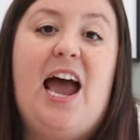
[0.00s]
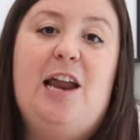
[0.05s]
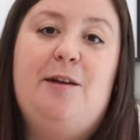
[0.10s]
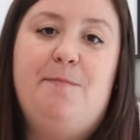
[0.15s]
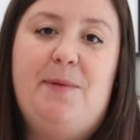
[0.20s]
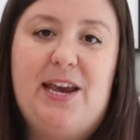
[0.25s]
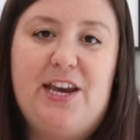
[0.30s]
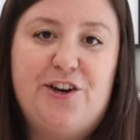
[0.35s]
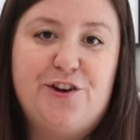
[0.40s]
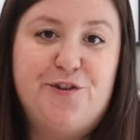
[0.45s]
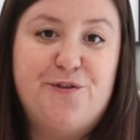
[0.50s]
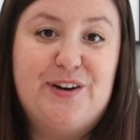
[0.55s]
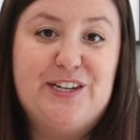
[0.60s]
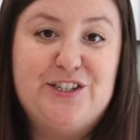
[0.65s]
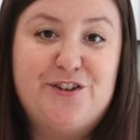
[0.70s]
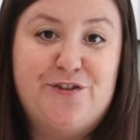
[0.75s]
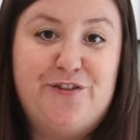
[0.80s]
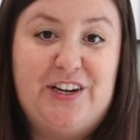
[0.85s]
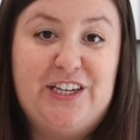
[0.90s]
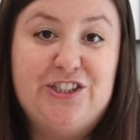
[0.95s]
and make your
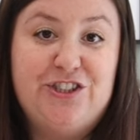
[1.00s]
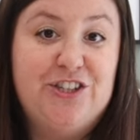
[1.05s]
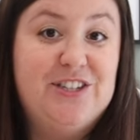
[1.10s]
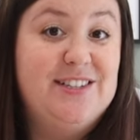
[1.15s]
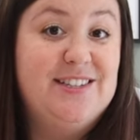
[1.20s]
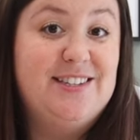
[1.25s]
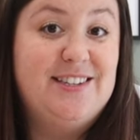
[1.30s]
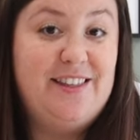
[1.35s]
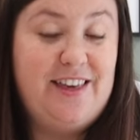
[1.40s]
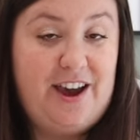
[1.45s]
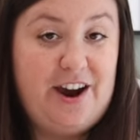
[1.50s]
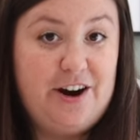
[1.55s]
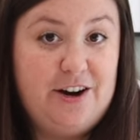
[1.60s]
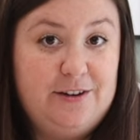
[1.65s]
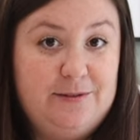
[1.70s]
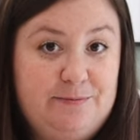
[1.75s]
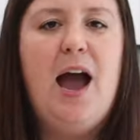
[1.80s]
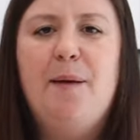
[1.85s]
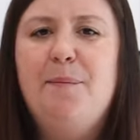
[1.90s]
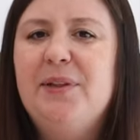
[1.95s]
reservations
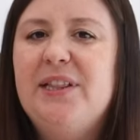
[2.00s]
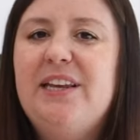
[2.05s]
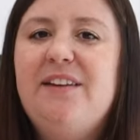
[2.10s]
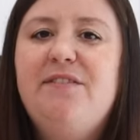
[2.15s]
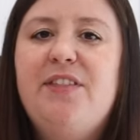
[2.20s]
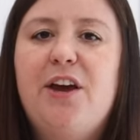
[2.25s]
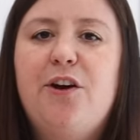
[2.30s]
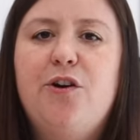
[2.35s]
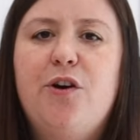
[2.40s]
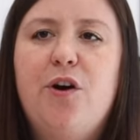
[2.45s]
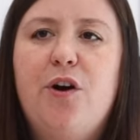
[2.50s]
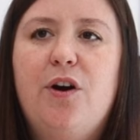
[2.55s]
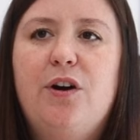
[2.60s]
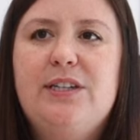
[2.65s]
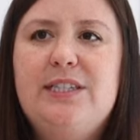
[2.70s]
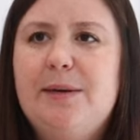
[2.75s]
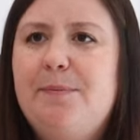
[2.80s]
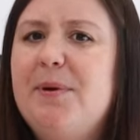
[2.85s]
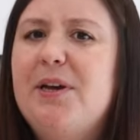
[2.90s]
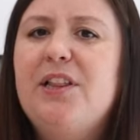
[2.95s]
there. I believe they are
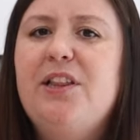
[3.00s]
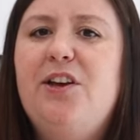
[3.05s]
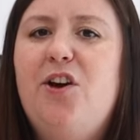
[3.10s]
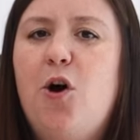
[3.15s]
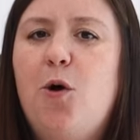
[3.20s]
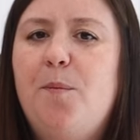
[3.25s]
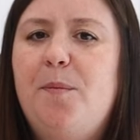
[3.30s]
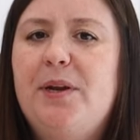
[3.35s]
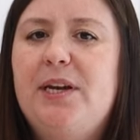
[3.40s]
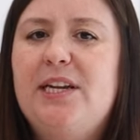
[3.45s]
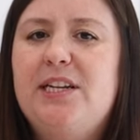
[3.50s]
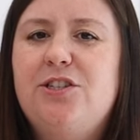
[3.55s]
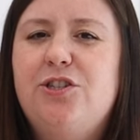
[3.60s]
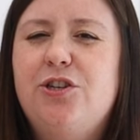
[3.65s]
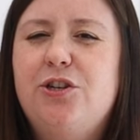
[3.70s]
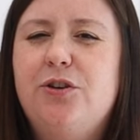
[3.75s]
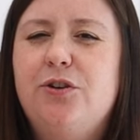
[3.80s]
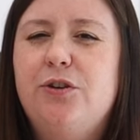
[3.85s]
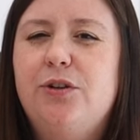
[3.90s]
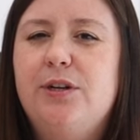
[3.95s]
typically open
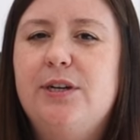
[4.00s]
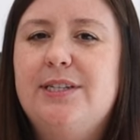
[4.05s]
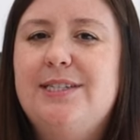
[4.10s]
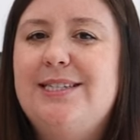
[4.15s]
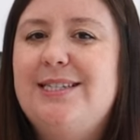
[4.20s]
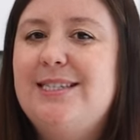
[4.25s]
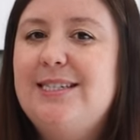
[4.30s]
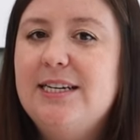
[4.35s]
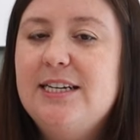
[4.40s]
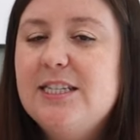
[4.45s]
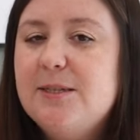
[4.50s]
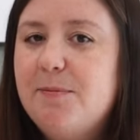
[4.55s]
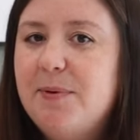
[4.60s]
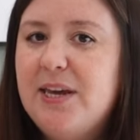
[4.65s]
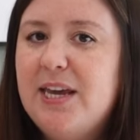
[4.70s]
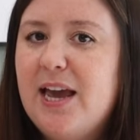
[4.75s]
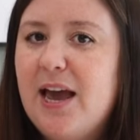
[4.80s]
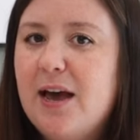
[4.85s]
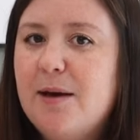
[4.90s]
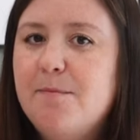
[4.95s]
until 6
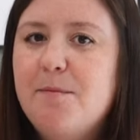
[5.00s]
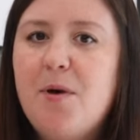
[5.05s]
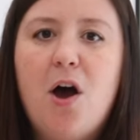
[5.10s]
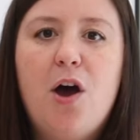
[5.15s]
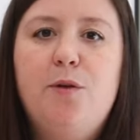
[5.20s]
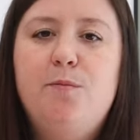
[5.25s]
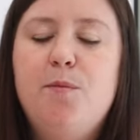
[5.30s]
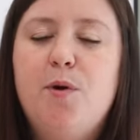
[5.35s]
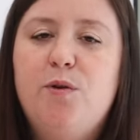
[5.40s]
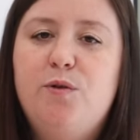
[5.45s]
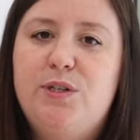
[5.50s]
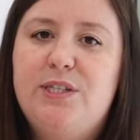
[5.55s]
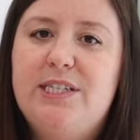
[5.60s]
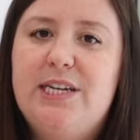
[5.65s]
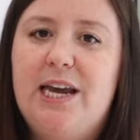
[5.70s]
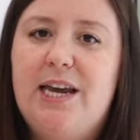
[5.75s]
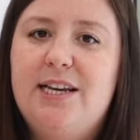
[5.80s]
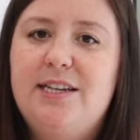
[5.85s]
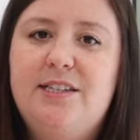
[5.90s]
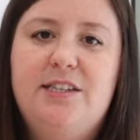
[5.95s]
p.m. on most
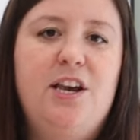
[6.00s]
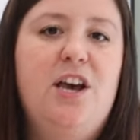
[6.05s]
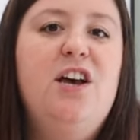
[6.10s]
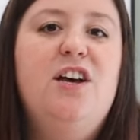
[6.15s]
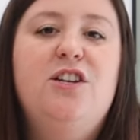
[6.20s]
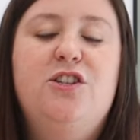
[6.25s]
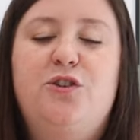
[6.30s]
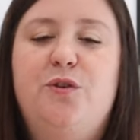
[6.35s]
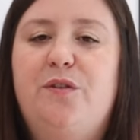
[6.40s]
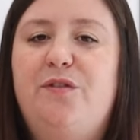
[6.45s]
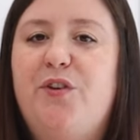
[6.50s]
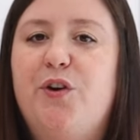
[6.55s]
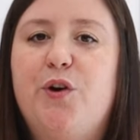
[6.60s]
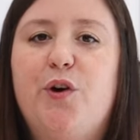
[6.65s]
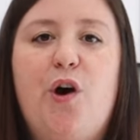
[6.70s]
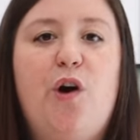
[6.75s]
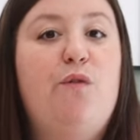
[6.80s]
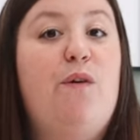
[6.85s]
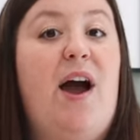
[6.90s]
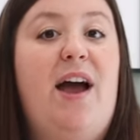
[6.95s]
days, so if you're
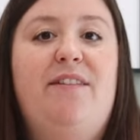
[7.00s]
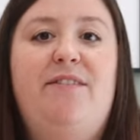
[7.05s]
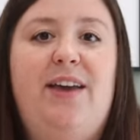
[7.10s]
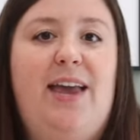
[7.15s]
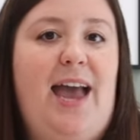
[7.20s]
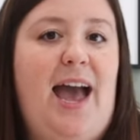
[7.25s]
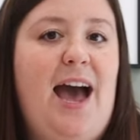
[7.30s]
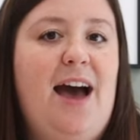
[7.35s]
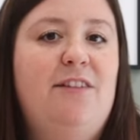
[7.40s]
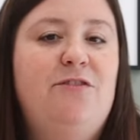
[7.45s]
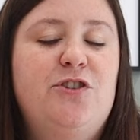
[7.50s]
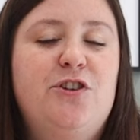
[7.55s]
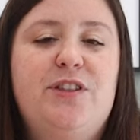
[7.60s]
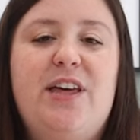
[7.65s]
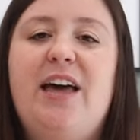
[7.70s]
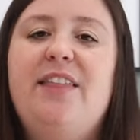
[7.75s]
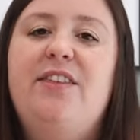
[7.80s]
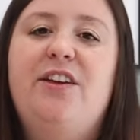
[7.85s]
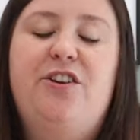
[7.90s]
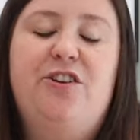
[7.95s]
arriving after
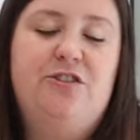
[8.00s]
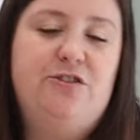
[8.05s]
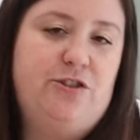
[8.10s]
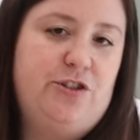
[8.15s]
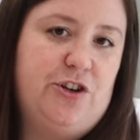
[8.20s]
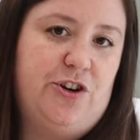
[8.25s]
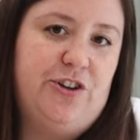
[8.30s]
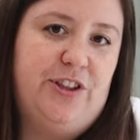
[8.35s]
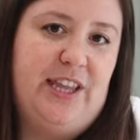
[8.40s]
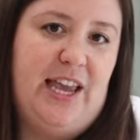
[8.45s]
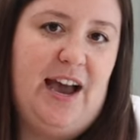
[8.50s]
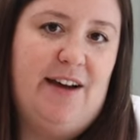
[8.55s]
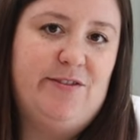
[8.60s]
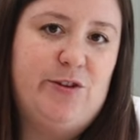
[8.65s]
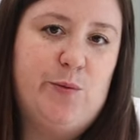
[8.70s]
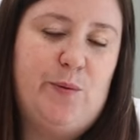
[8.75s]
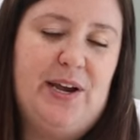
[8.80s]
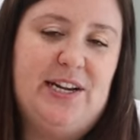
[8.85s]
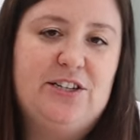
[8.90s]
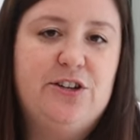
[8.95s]
that, then you'll certainly have
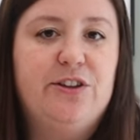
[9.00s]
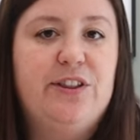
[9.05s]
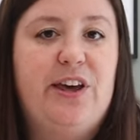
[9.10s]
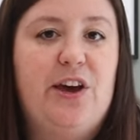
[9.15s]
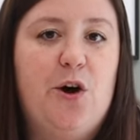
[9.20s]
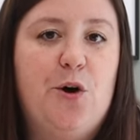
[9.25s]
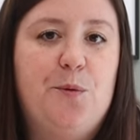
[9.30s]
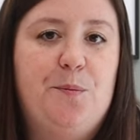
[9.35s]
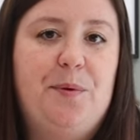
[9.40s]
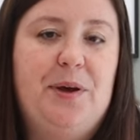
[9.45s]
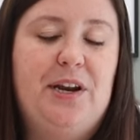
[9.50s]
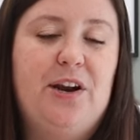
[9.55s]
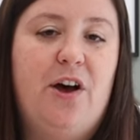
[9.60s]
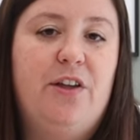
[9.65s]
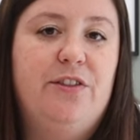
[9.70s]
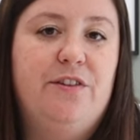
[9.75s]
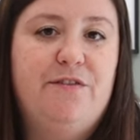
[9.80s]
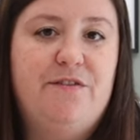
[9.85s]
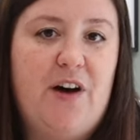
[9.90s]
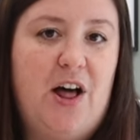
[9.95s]
to wait till they open
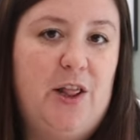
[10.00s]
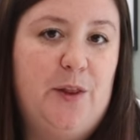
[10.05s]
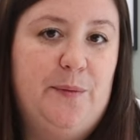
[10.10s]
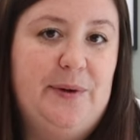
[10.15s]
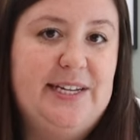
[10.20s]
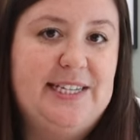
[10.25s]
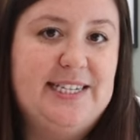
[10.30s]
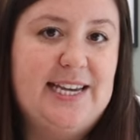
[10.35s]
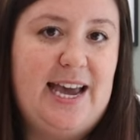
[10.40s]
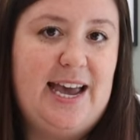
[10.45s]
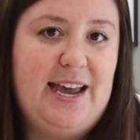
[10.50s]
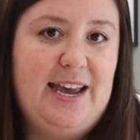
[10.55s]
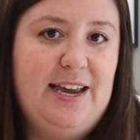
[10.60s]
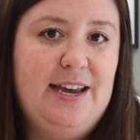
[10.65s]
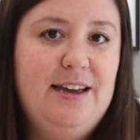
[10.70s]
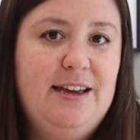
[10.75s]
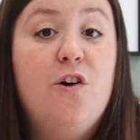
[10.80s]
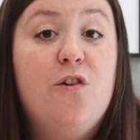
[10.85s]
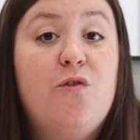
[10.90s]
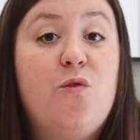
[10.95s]
on the following
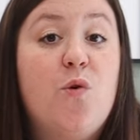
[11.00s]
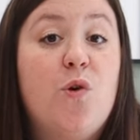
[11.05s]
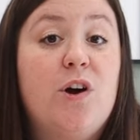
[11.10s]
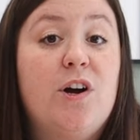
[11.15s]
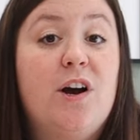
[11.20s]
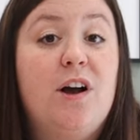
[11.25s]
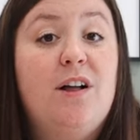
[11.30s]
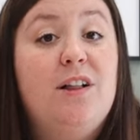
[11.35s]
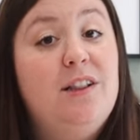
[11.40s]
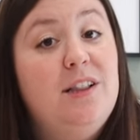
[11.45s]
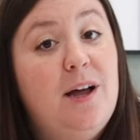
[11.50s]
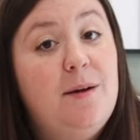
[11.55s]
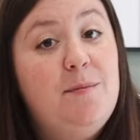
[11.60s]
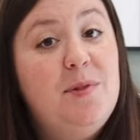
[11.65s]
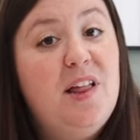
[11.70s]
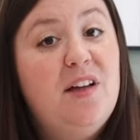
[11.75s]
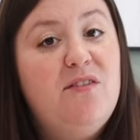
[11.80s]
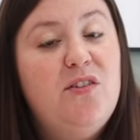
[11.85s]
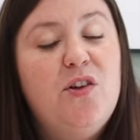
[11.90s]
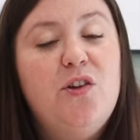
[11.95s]
day. For club
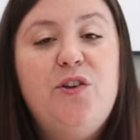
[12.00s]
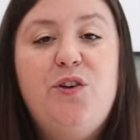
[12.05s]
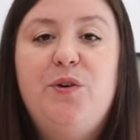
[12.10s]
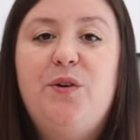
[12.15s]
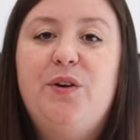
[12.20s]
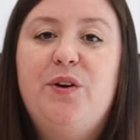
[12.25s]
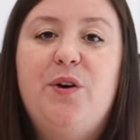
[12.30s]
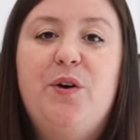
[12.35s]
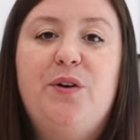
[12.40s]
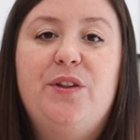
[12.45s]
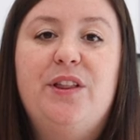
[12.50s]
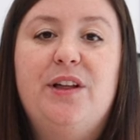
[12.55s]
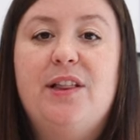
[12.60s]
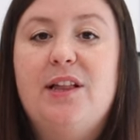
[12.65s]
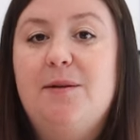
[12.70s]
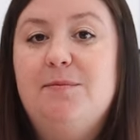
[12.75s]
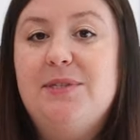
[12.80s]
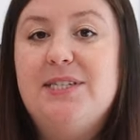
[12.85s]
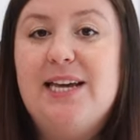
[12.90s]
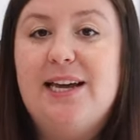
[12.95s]
level, you can go to the
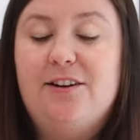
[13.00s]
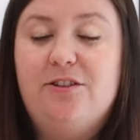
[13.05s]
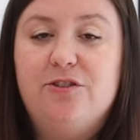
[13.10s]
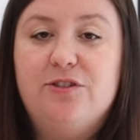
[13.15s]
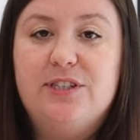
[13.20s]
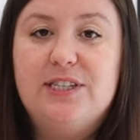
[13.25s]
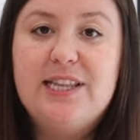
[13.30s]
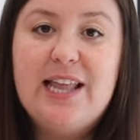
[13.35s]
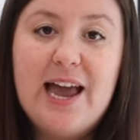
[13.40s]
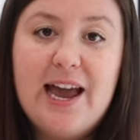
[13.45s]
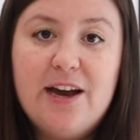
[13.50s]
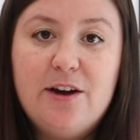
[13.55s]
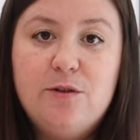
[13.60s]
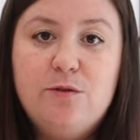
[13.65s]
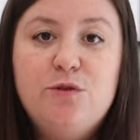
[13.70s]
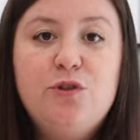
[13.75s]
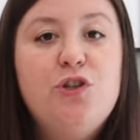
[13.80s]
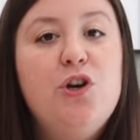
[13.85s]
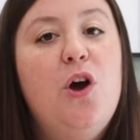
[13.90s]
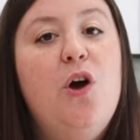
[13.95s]
Club Sandals
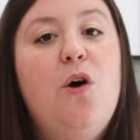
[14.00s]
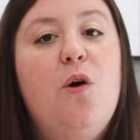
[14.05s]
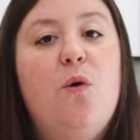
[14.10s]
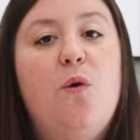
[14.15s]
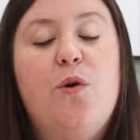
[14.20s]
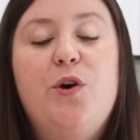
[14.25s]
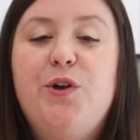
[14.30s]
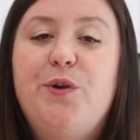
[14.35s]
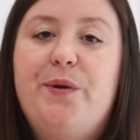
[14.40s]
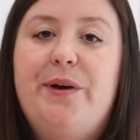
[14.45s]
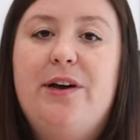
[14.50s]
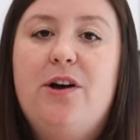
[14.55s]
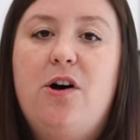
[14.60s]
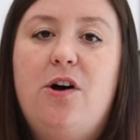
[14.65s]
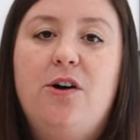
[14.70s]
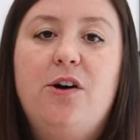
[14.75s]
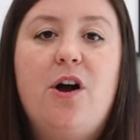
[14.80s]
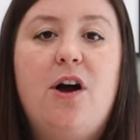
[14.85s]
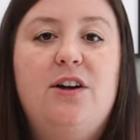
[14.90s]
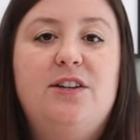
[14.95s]
Lounge or you can
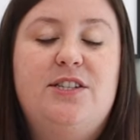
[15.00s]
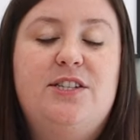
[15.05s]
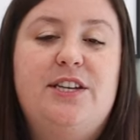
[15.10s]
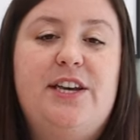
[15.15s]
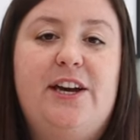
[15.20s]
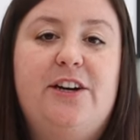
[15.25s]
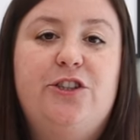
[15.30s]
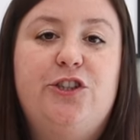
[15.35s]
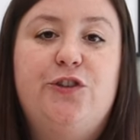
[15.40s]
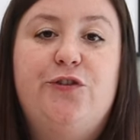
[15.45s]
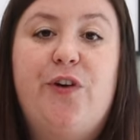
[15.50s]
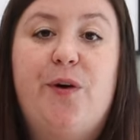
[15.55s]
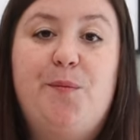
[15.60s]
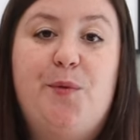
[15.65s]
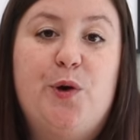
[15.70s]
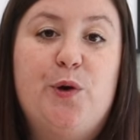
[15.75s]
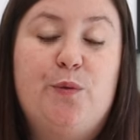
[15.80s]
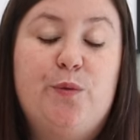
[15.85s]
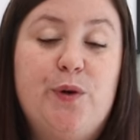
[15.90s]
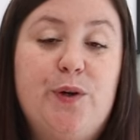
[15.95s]
call concierge from
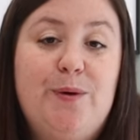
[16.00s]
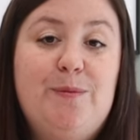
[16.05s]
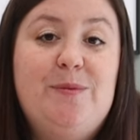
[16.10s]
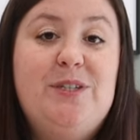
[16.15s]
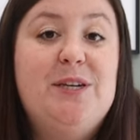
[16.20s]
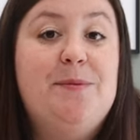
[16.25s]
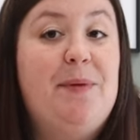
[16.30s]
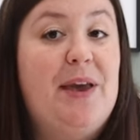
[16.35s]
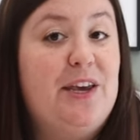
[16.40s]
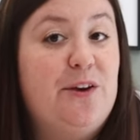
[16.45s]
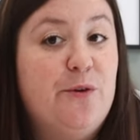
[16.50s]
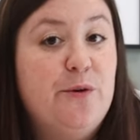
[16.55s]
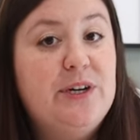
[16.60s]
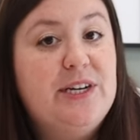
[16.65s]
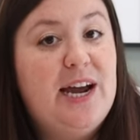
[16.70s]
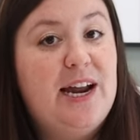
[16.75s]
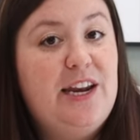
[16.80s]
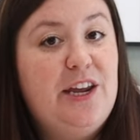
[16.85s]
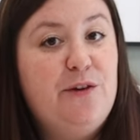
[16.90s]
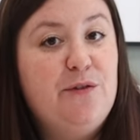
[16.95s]
your room to make your
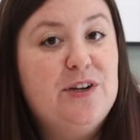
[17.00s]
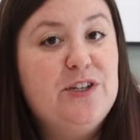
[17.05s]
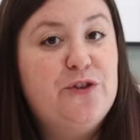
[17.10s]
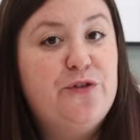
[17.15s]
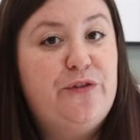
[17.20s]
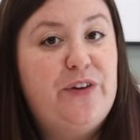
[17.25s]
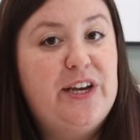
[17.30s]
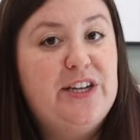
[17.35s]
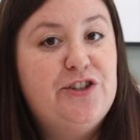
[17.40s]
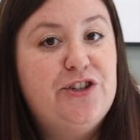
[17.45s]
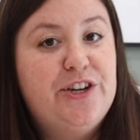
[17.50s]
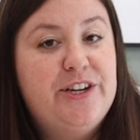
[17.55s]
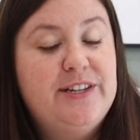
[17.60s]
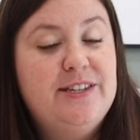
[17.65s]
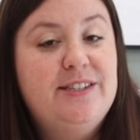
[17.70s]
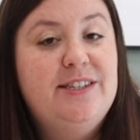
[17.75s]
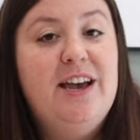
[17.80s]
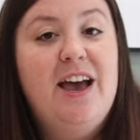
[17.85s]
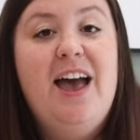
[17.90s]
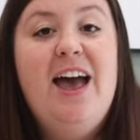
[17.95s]
dining
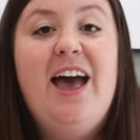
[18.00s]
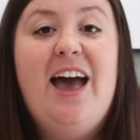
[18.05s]
reservations.